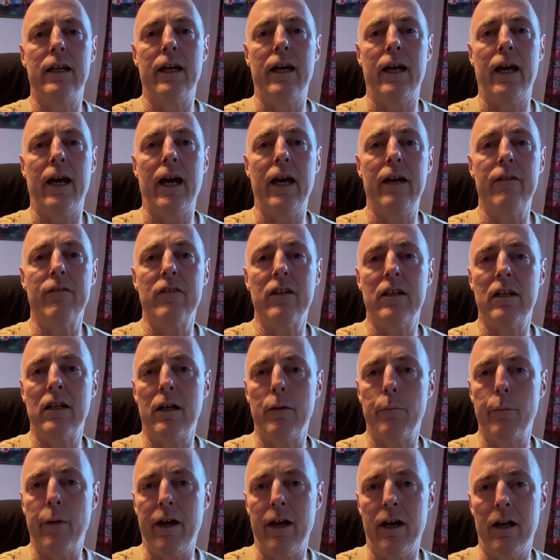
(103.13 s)
have to
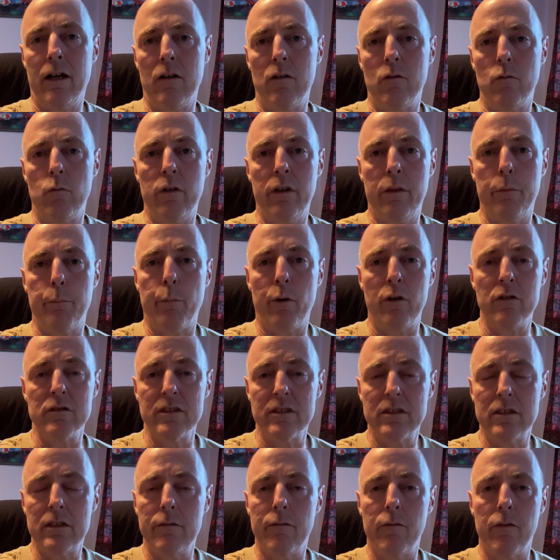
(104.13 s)
come out with
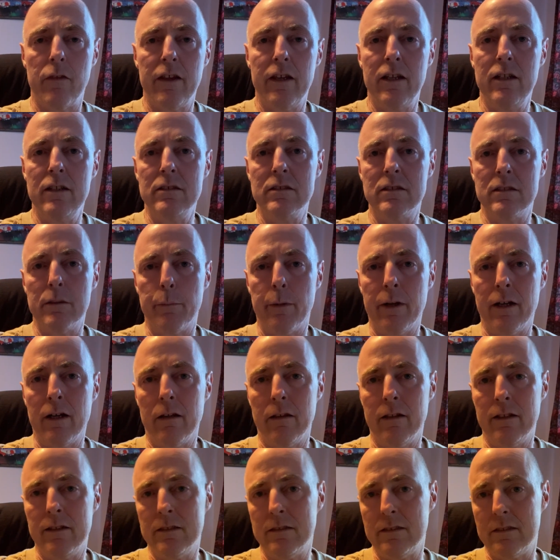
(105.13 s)
positive things about
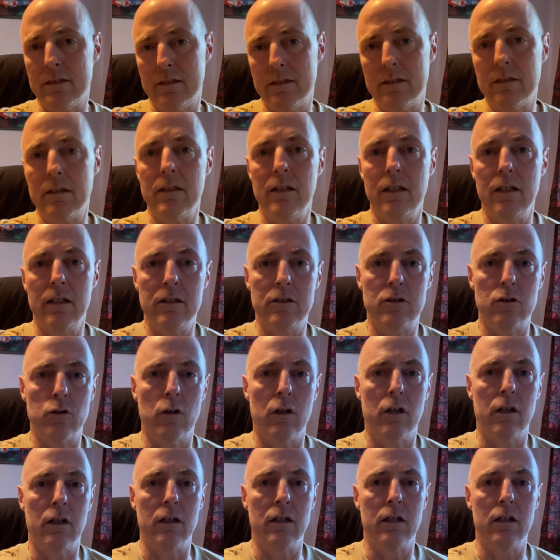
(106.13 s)
this
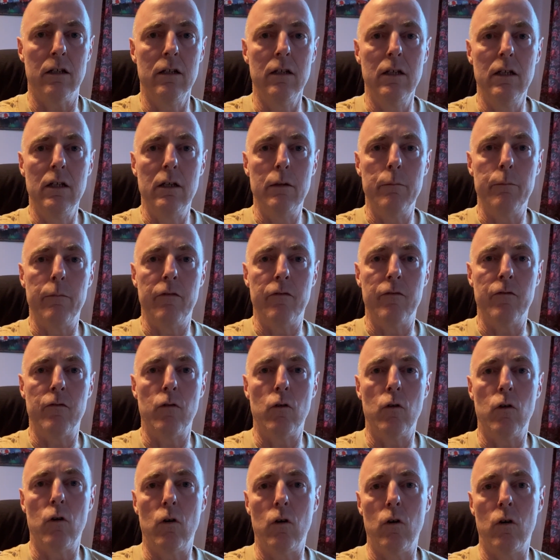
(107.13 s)
drug
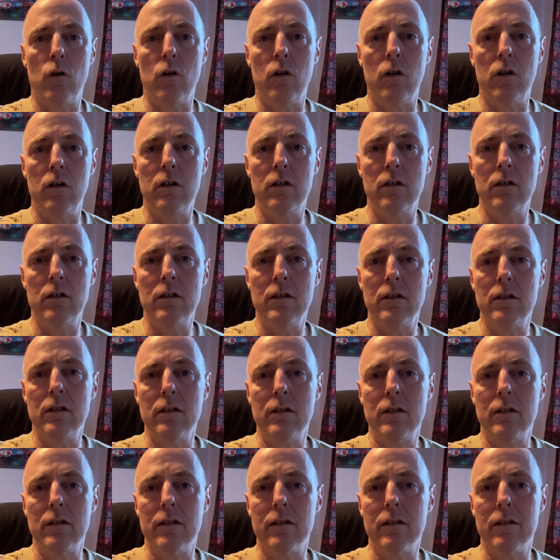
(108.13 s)
before
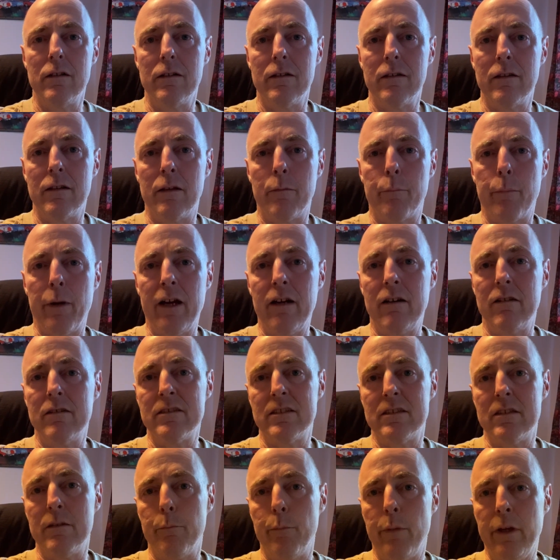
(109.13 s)
the powers
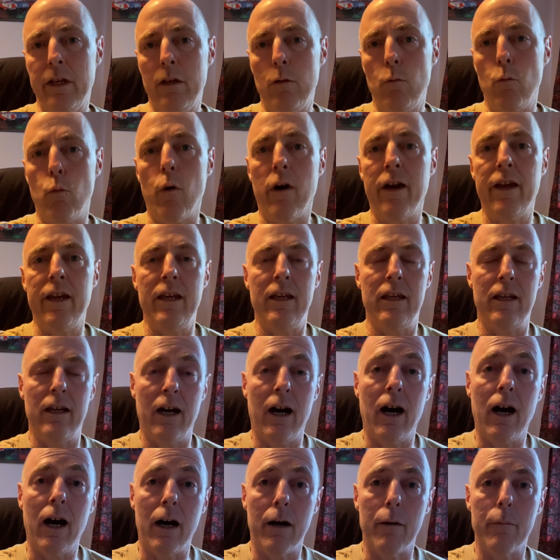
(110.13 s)
that be wake
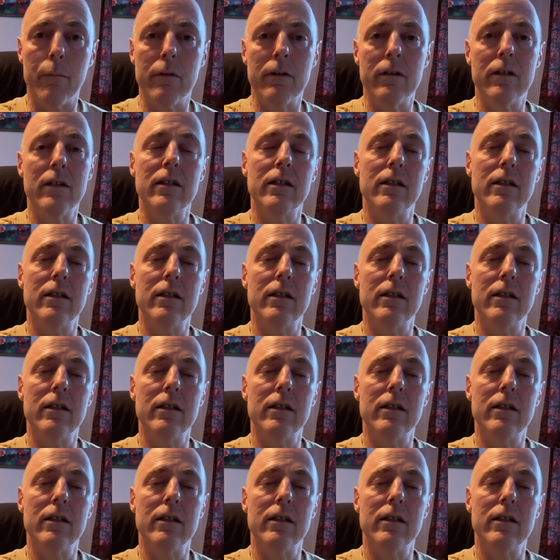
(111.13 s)
up